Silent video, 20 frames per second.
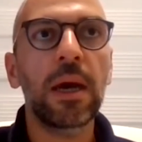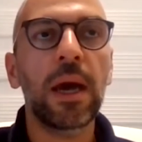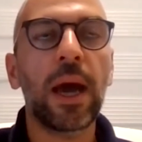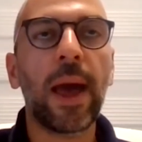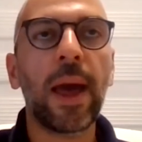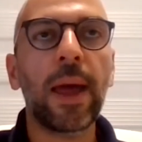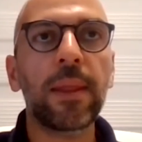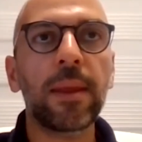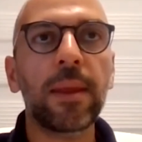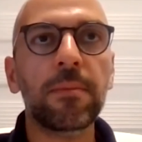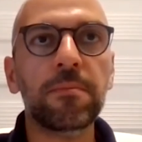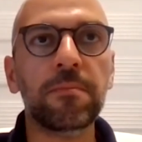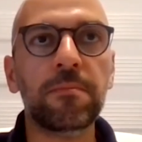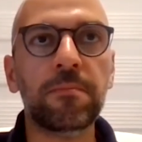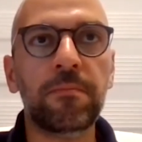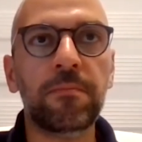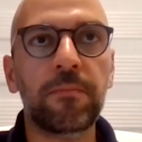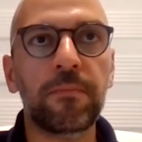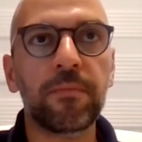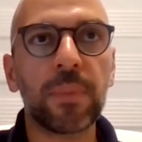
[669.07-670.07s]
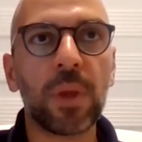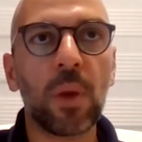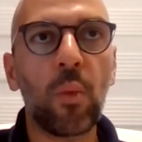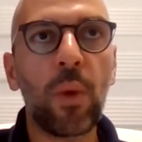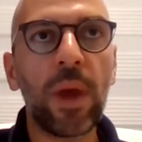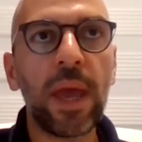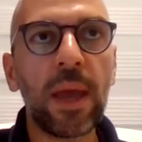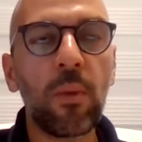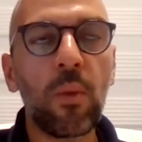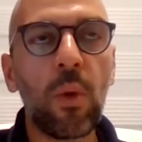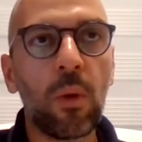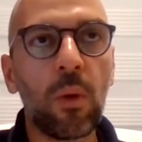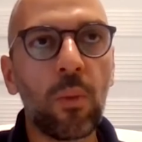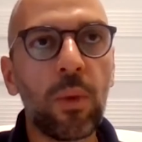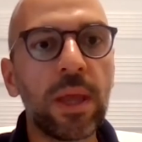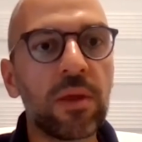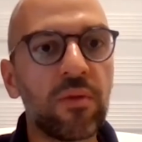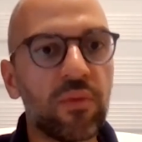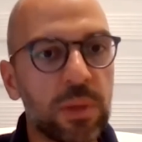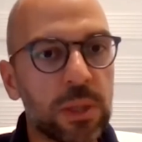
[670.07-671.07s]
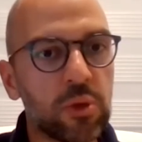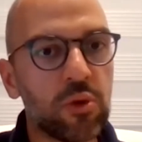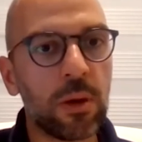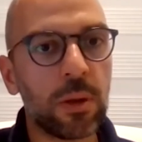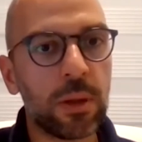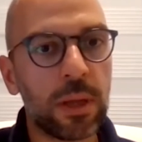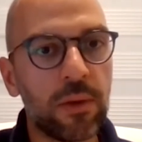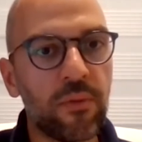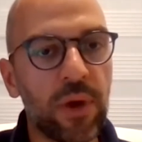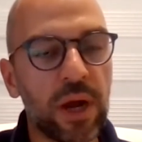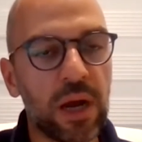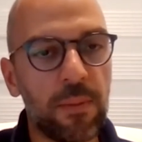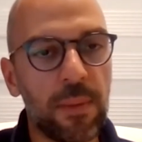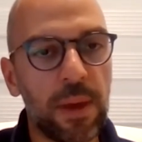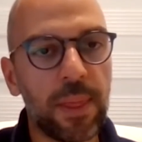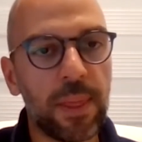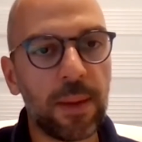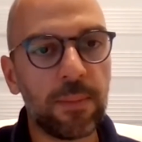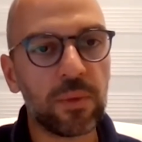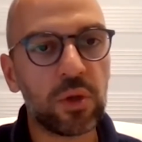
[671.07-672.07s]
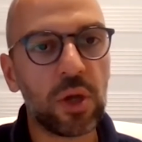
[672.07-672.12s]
and we strongly recommend them